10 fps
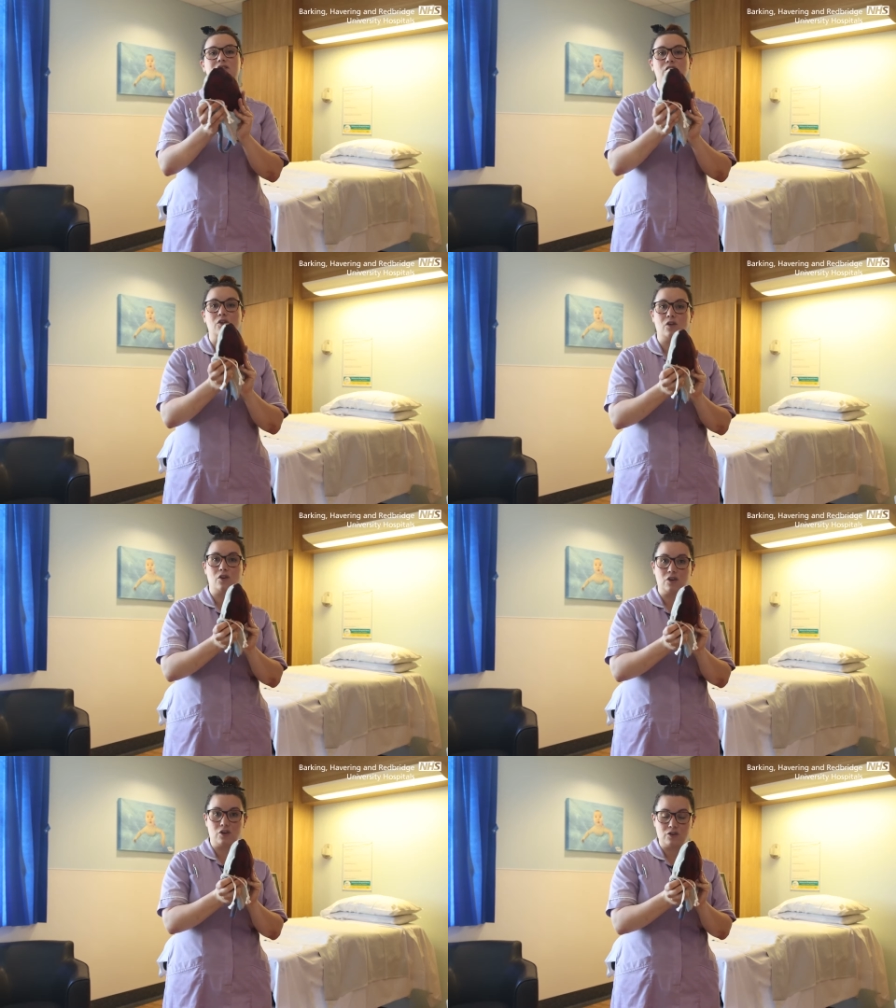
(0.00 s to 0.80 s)
to
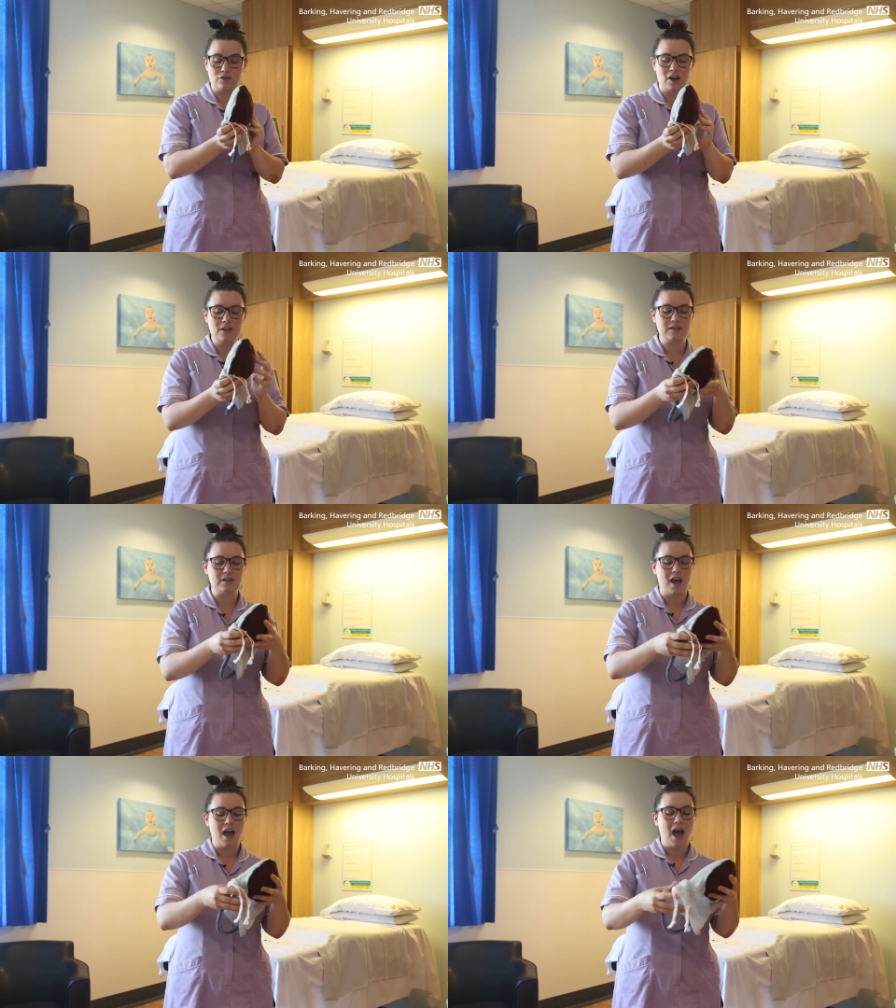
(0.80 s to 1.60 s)
your
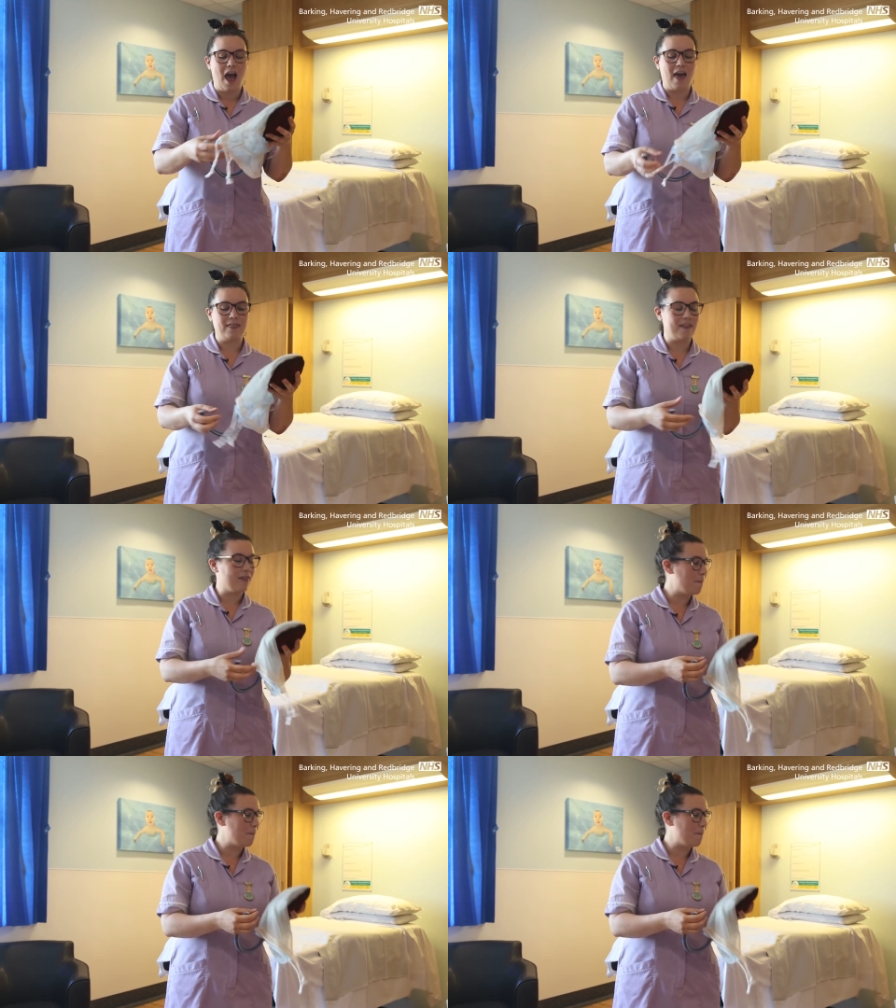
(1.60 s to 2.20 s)
uterus, and then the